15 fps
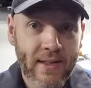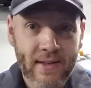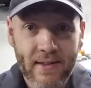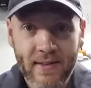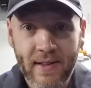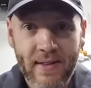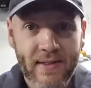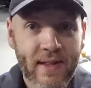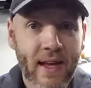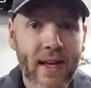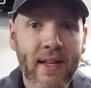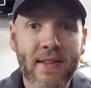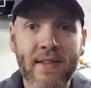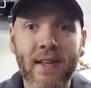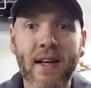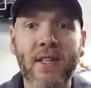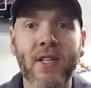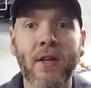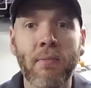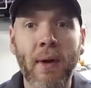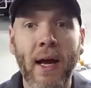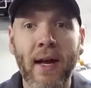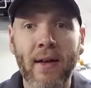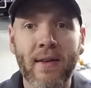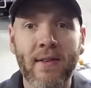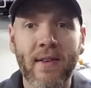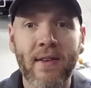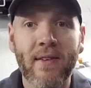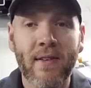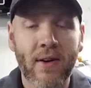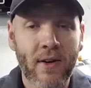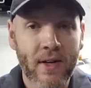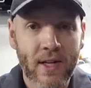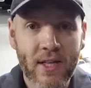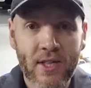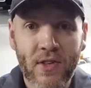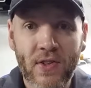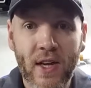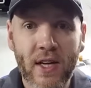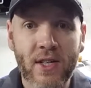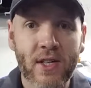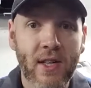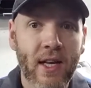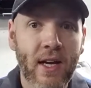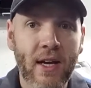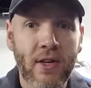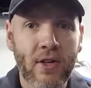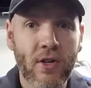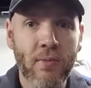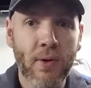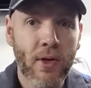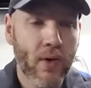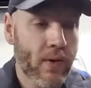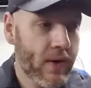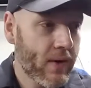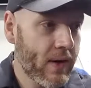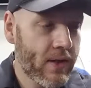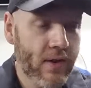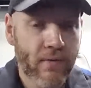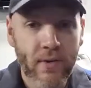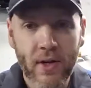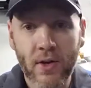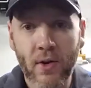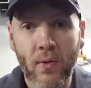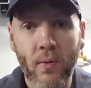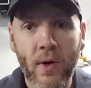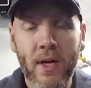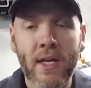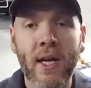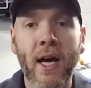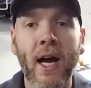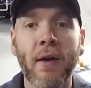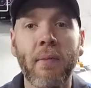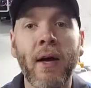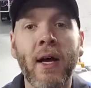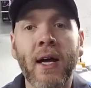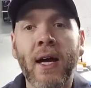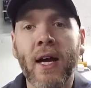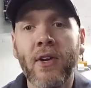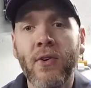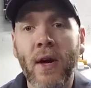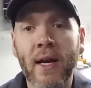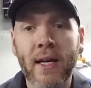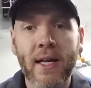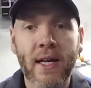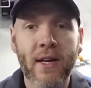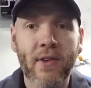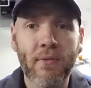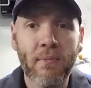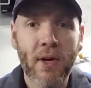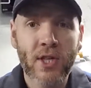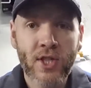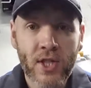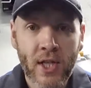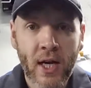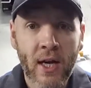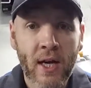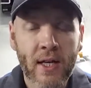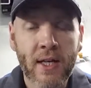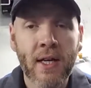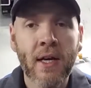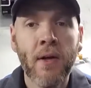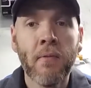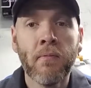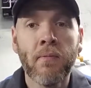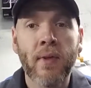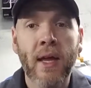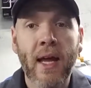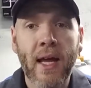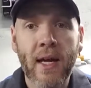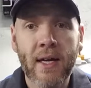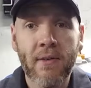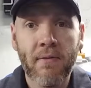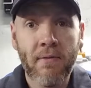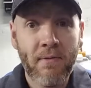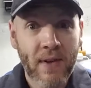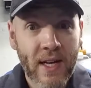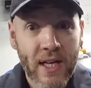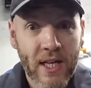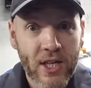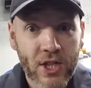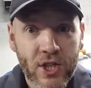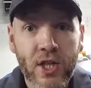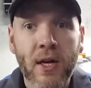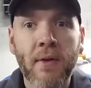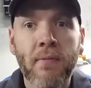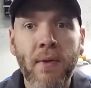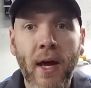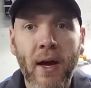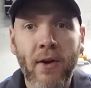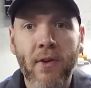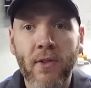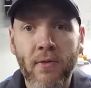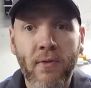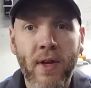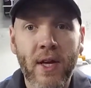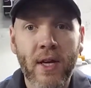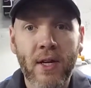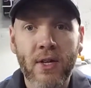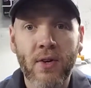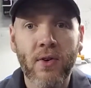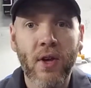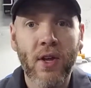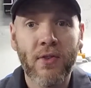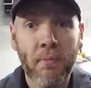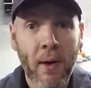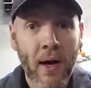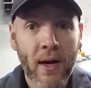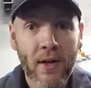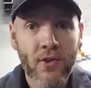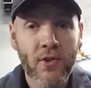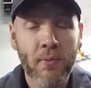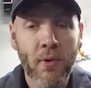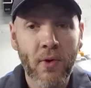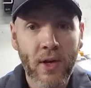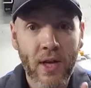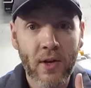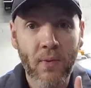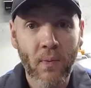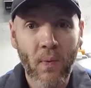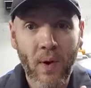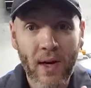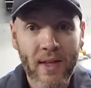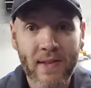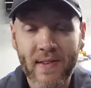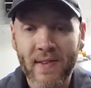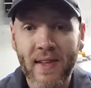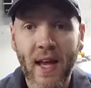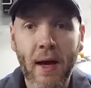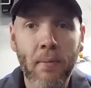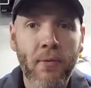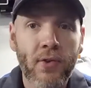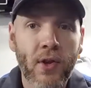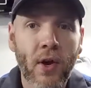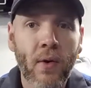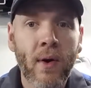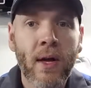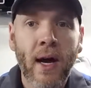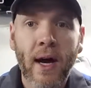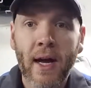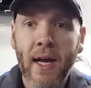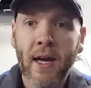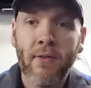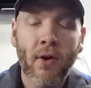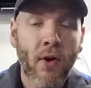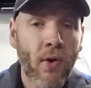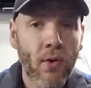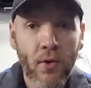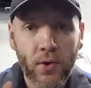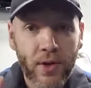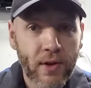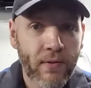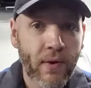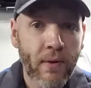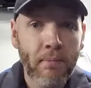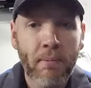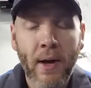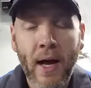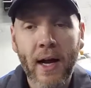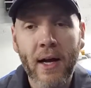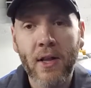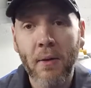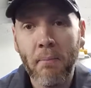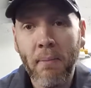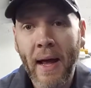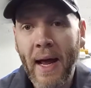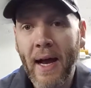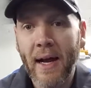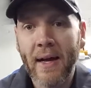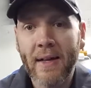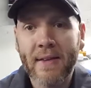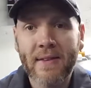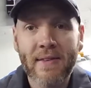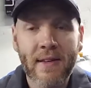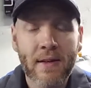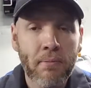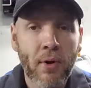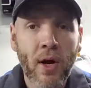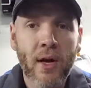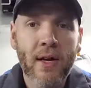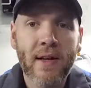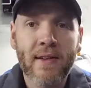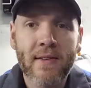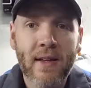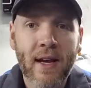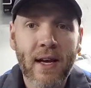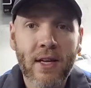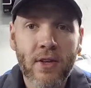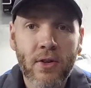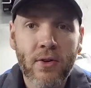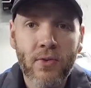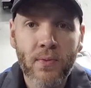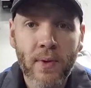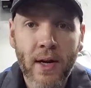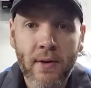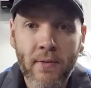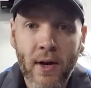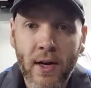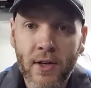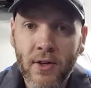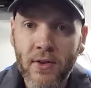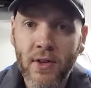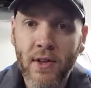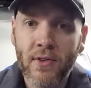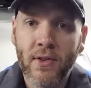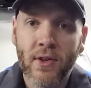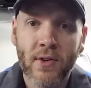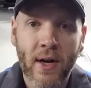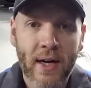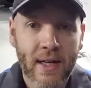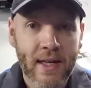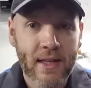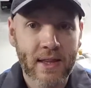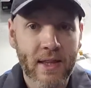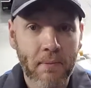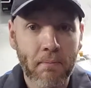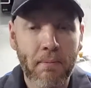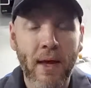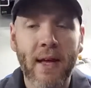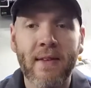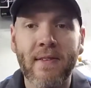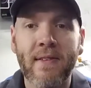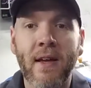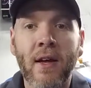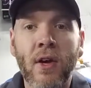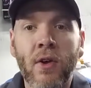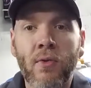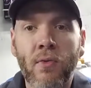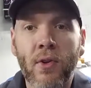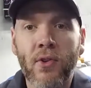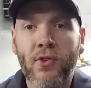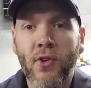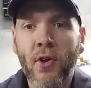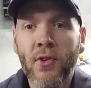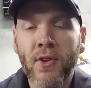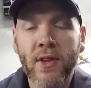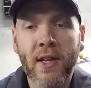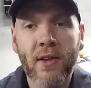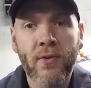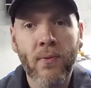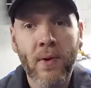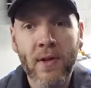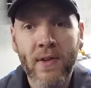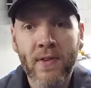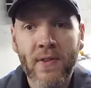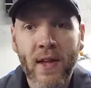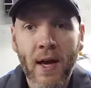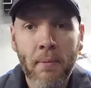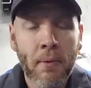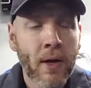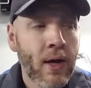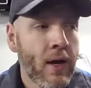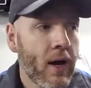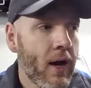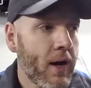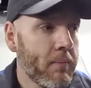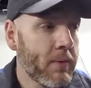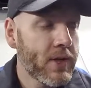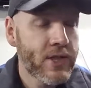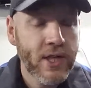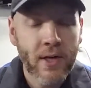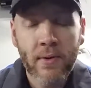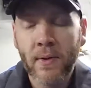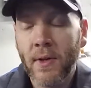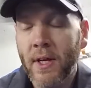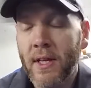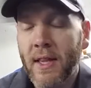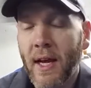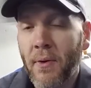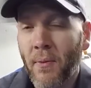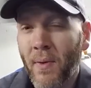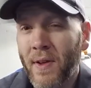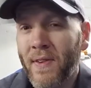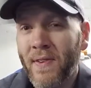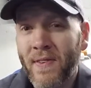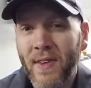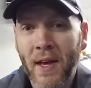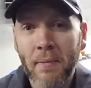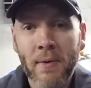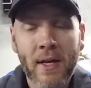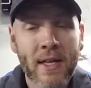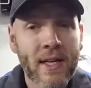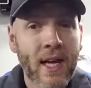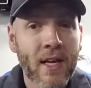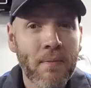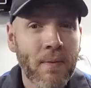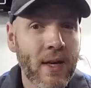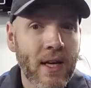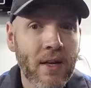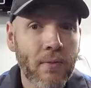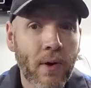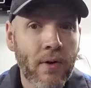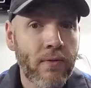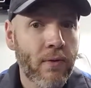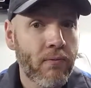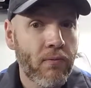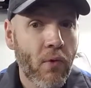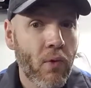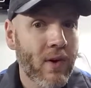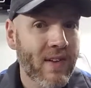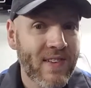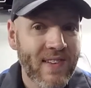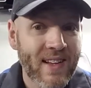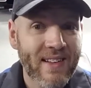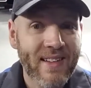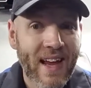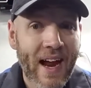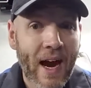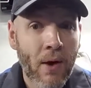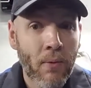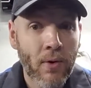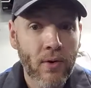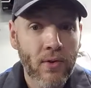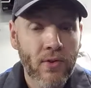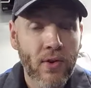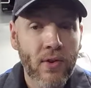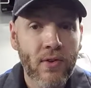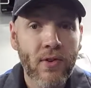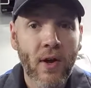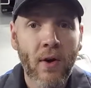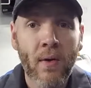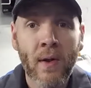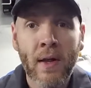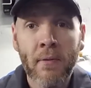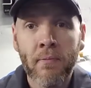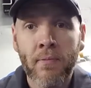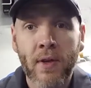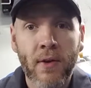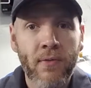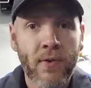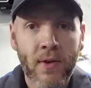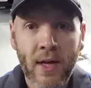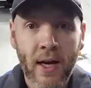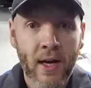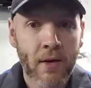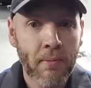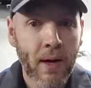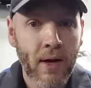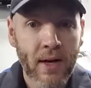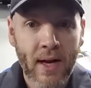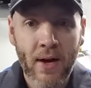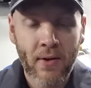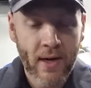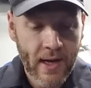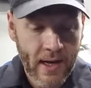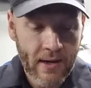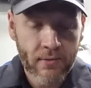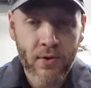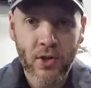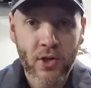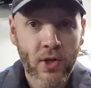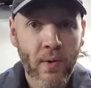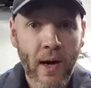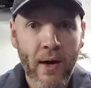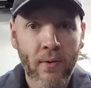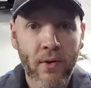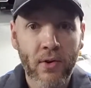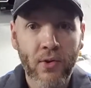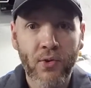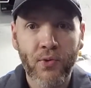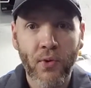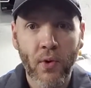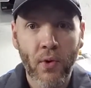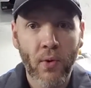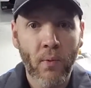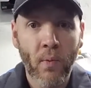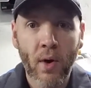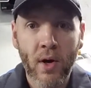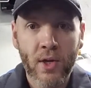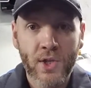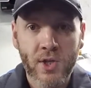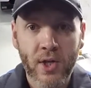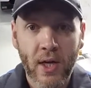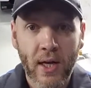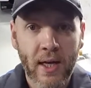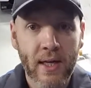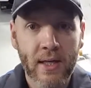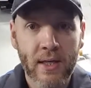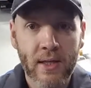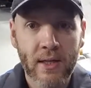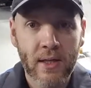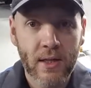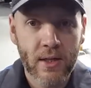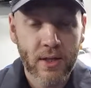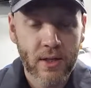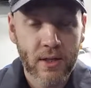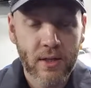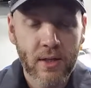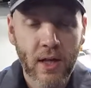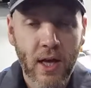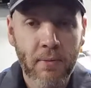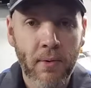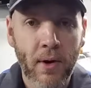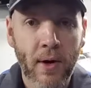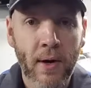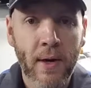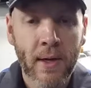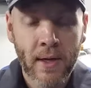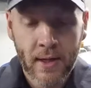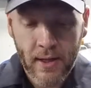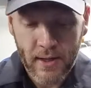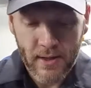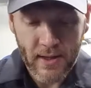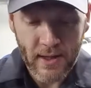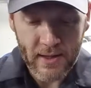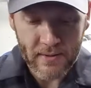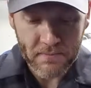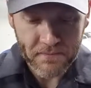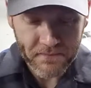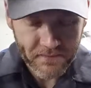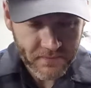6 to 8 section passes on each section that I do, but going around the vehicle one time and trying to get as much cut and finish out of the vehicle as possible in one step. So I have a whole different pile of pads and products that I use whenever I do this to try to get the best result in this one step. But generally that one step can take me anywhere from 4 to 6 hours. So if you count about 1.5 to 2 hours for wash and clay bar, then